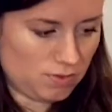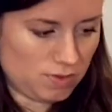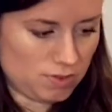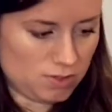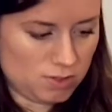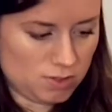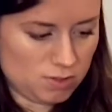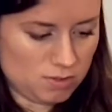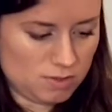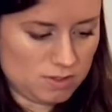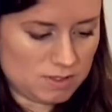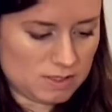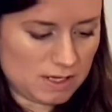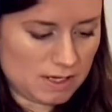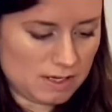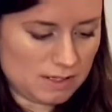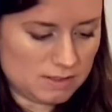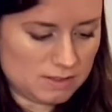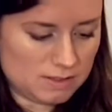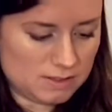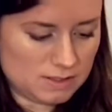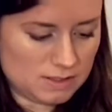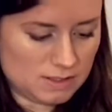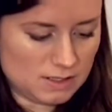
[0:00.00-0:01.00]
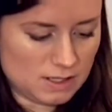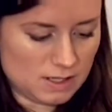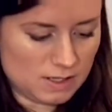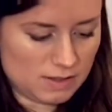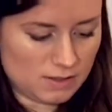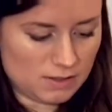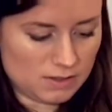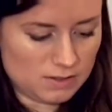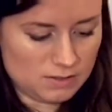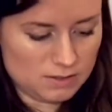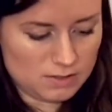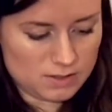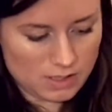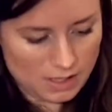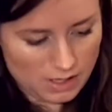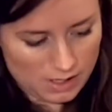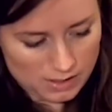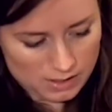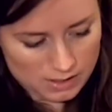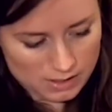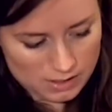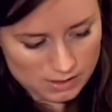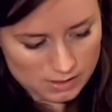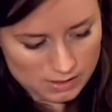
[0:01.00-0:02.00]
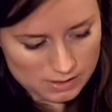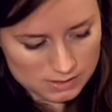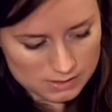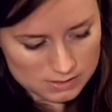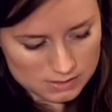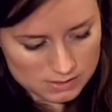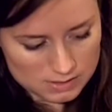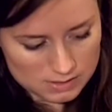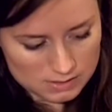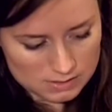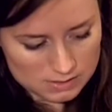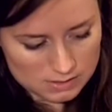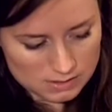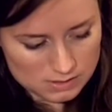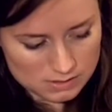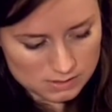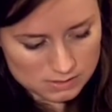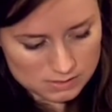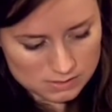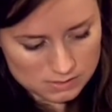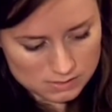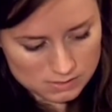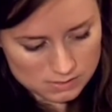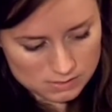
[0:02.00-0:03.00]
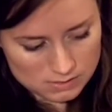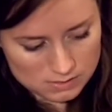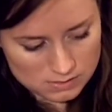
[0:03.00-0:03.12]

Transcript: the two sides together. Ah, yeah, that's easier.